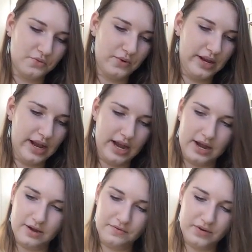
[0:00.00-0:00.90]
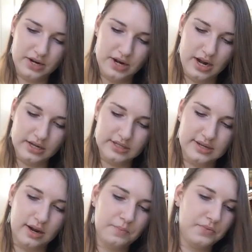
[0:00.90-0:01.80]
we have
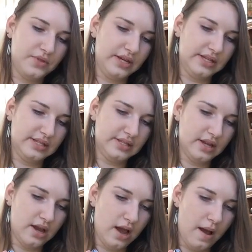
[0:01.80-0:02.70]
next up this